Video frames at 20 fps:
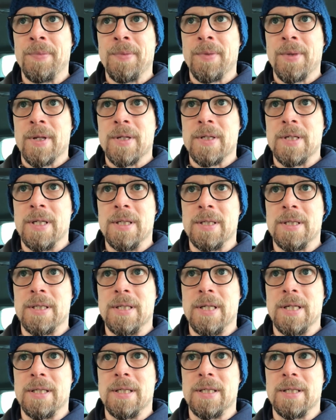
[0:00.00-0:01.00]
since
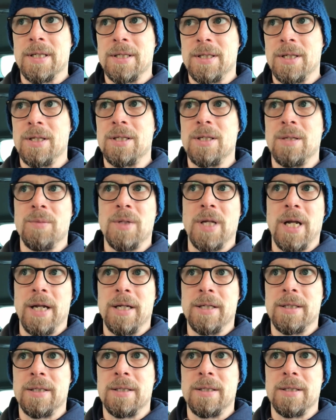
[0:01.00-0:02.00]
this is a system that
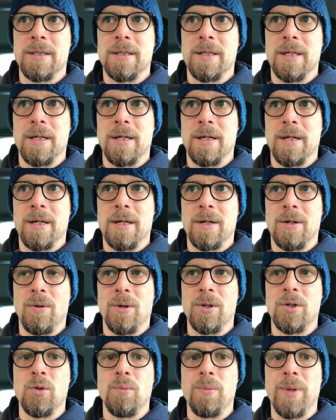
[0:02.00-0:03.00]
is
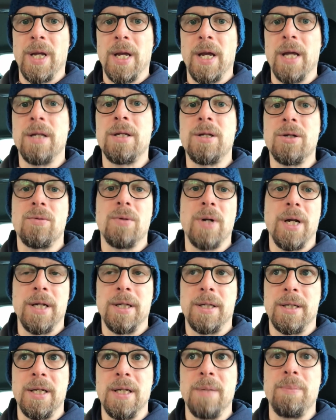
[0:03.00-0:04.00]
going to be
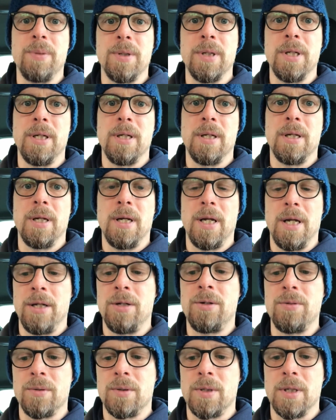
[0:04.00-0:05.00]
integrated deeply
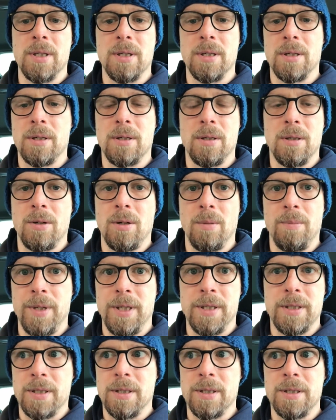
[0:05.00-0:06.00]
into the
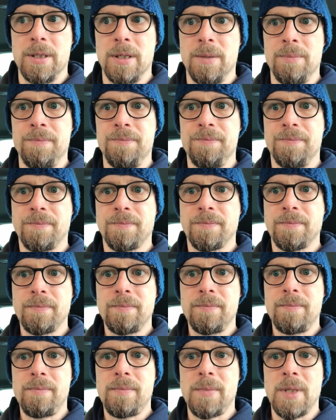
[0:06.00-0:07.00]
complete system,
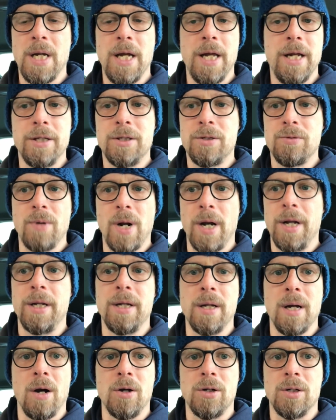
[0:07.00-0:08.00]
and it's
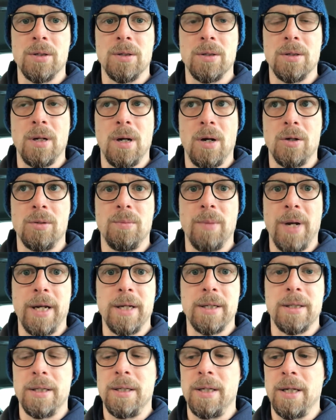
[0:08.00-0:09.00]
running
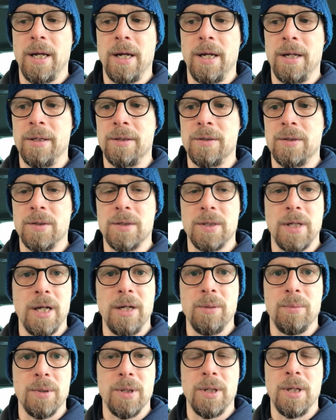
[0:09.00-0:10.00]
automatically and
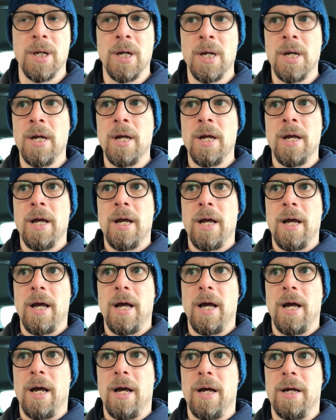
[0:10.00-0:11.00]
sustainably,
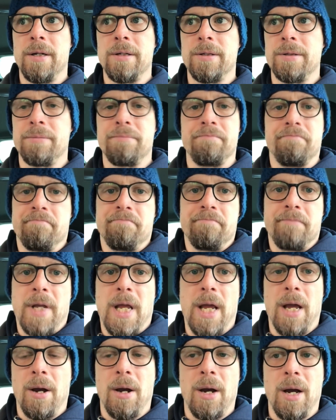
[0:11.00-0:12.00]
And
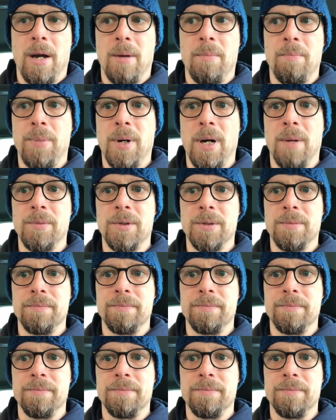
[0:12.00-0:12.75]
yeah, I'm pumped.